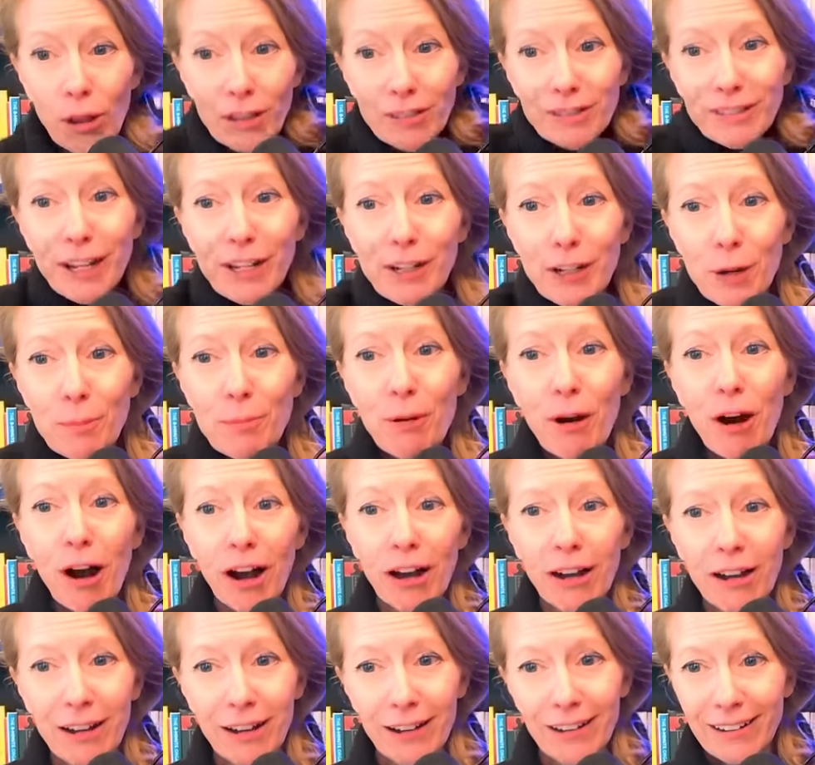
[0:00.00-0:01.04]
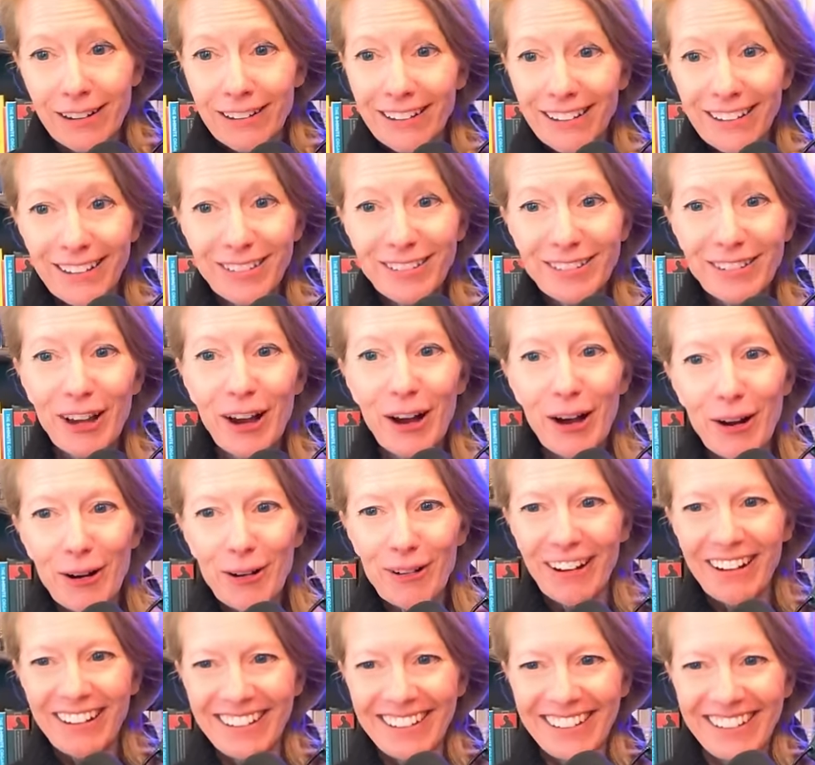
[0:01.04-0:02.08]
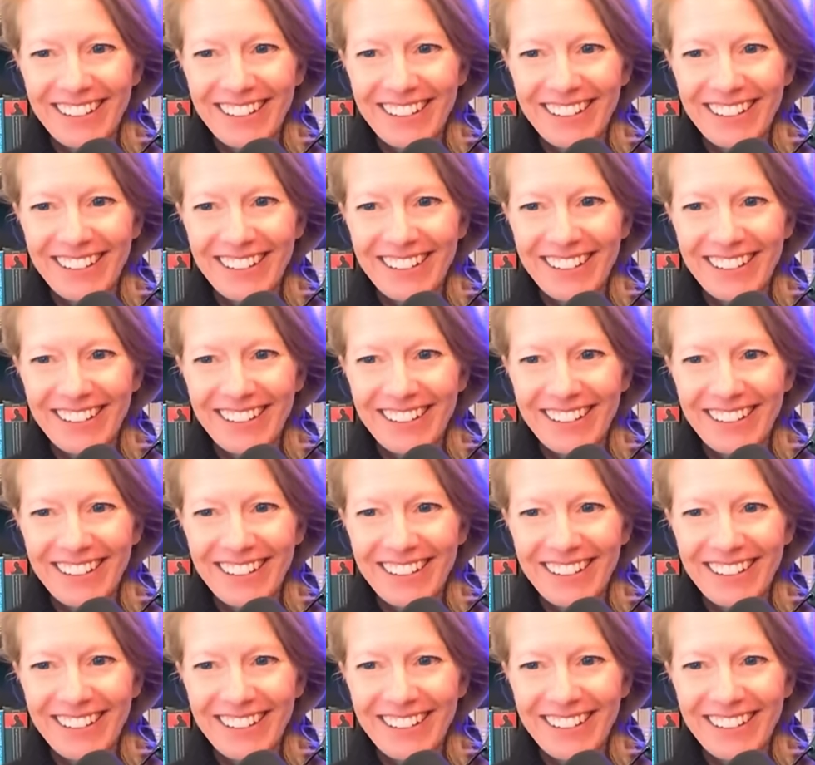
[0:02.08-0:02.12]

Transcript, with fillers: Well, it's in your book. So...